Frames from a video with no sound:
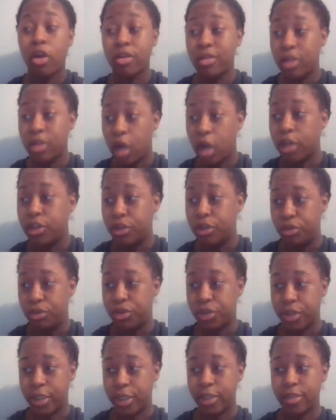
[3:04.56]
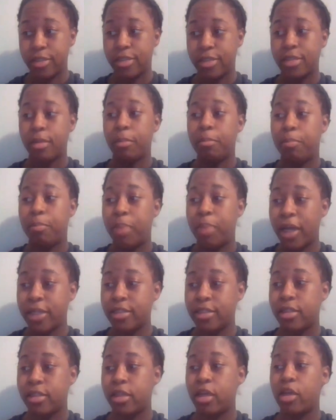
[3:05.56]
are not nutrients,
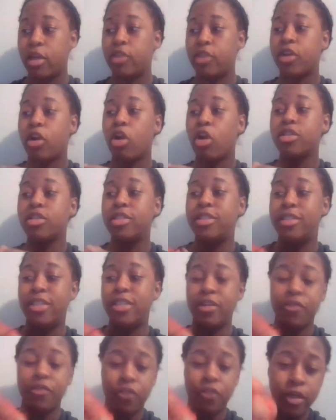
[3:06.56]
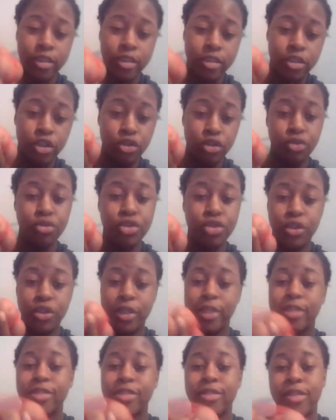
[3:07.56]
but there are different
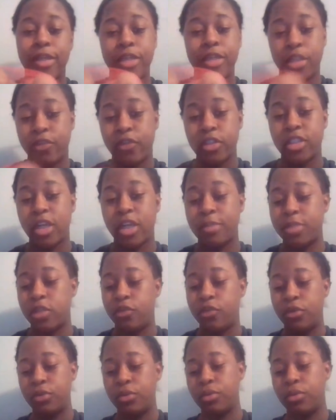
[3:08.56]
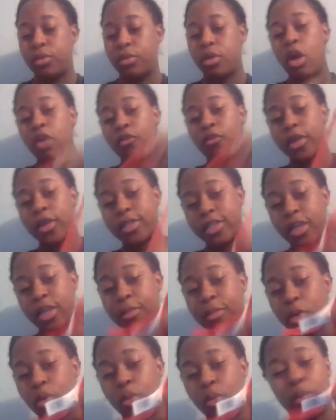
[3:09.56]
nutrients in different types of food. For
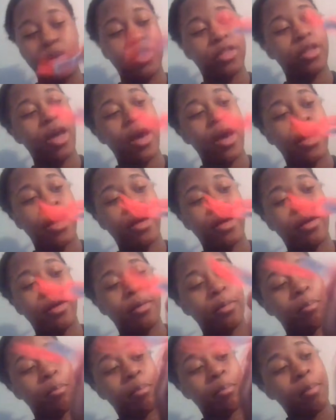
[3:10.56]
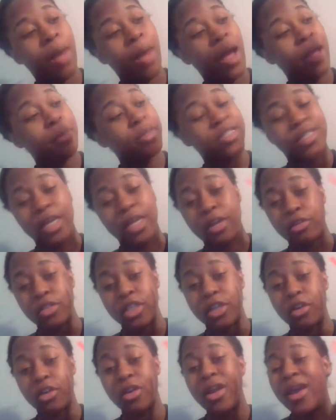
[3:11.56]
example, with my potatoes
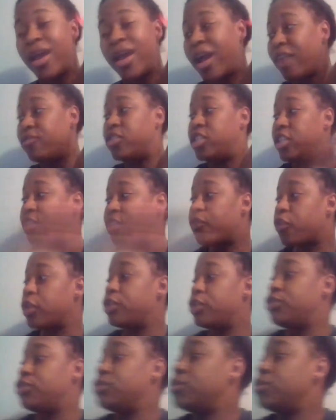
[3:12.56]
here have different